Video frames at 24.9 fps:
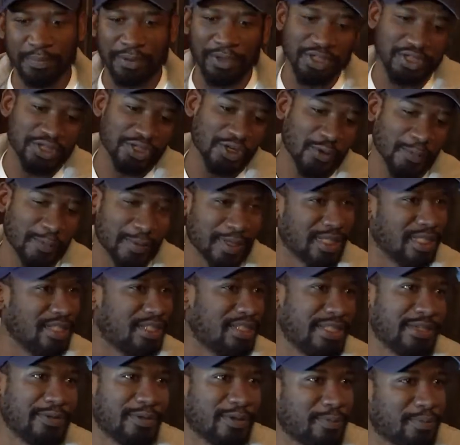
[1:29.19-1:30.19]
push open
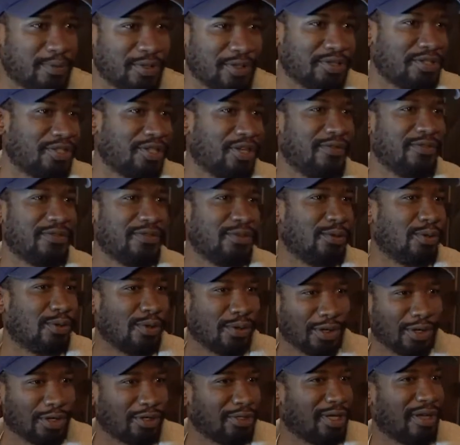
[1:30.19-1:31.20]
the secret bookshelf
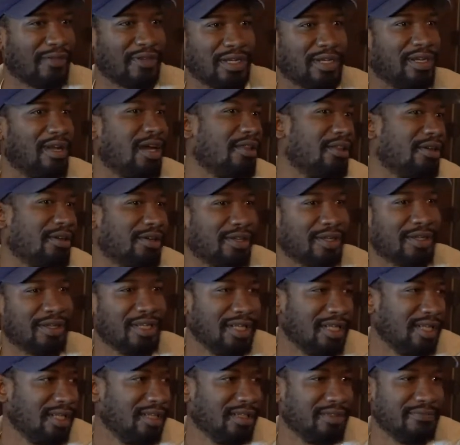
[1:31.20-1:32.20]
door, and you have another
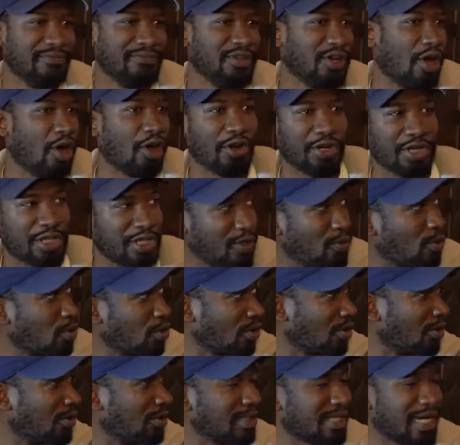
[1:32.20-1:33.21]
Narnia
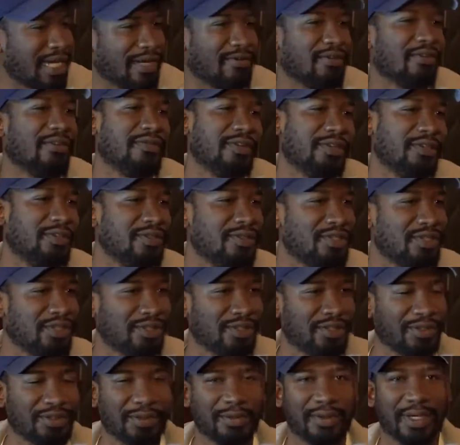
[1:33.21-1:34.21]
world kind of revealed
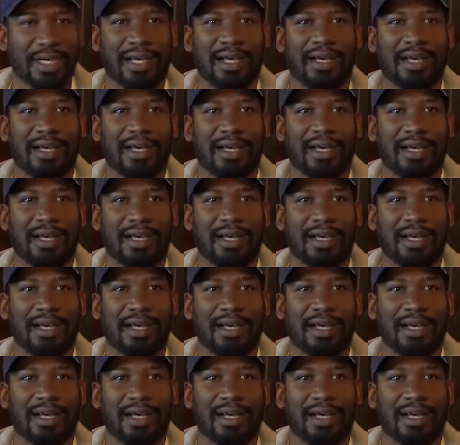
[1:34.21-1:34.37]
to you.